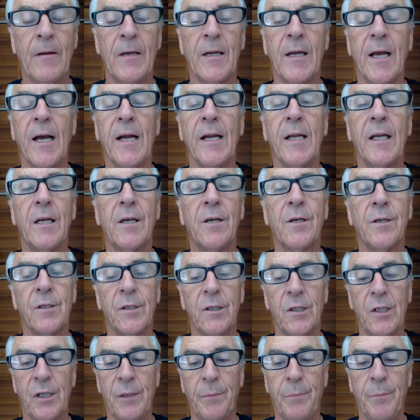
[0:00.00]
Daddy
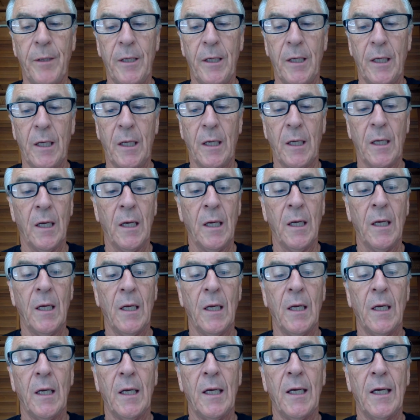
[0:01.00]
couldn't speak.
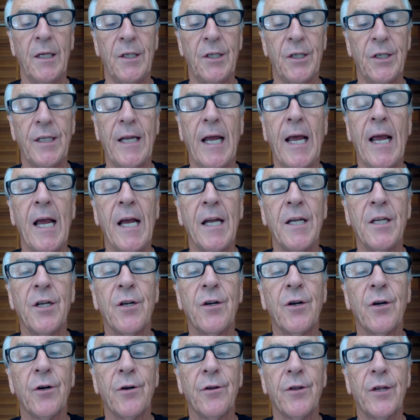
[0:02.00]
He just handed
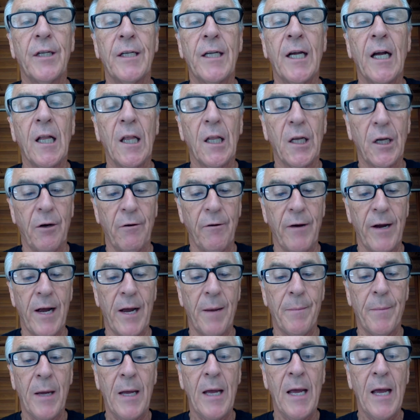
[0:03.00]
her the
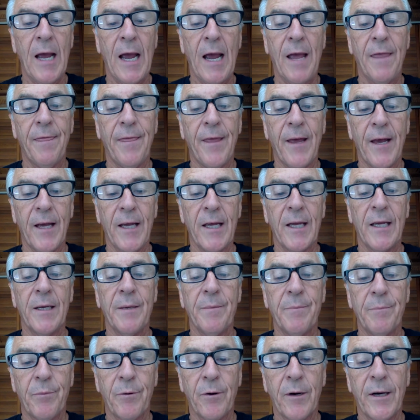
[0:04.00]
telegram, and they
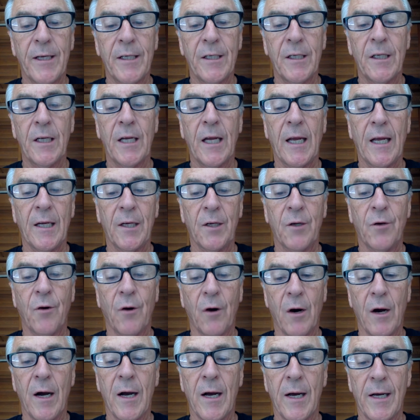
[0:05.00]
embraced and
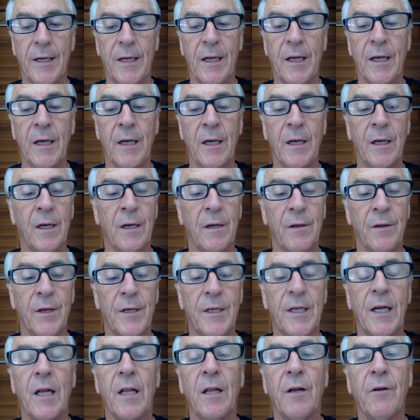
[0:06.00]
cried. The
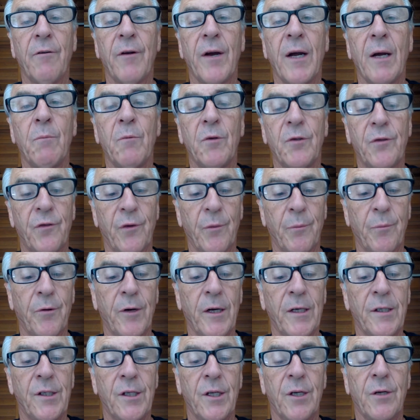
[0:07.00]
telegram was from
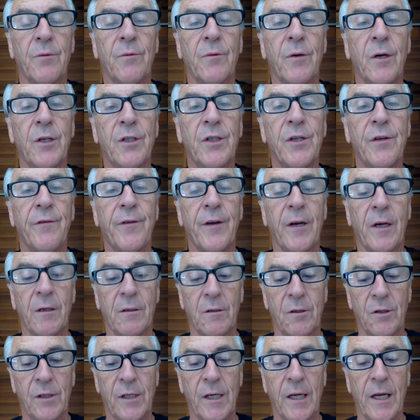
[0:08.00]
President Roosevelt
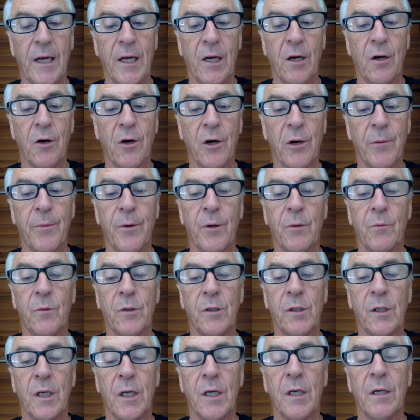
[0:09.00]
saying Herbert
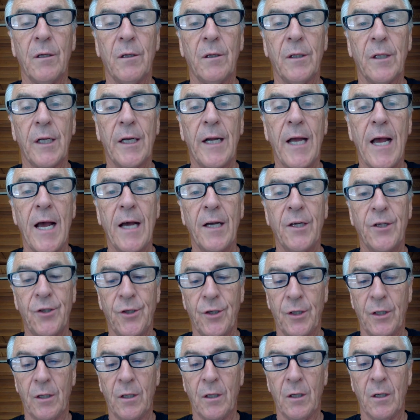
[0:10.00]
was killed in
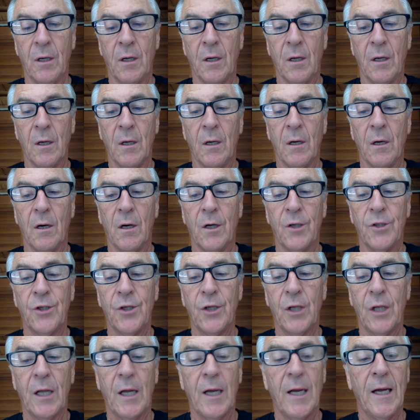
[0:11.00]
action on
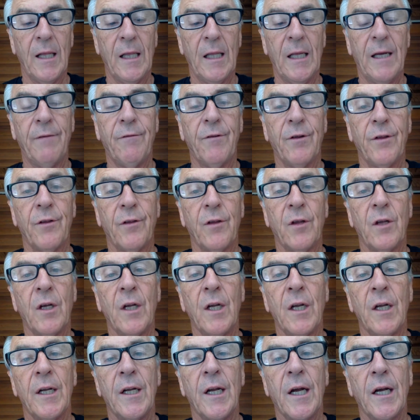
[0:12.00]
July 11th,
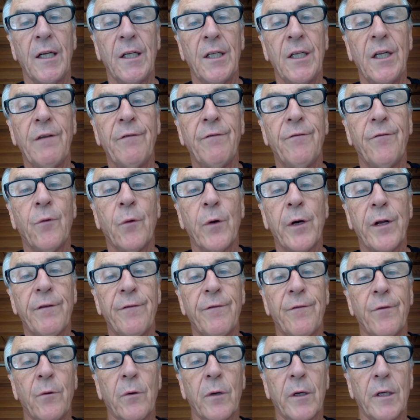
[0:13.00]

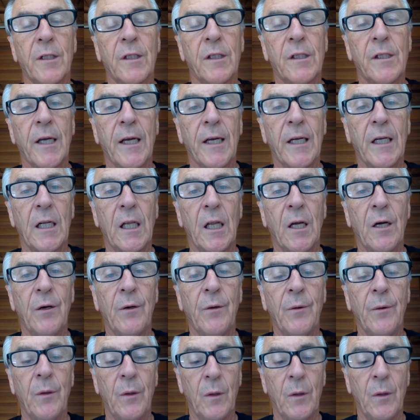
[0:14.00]
1944 in St. Lo,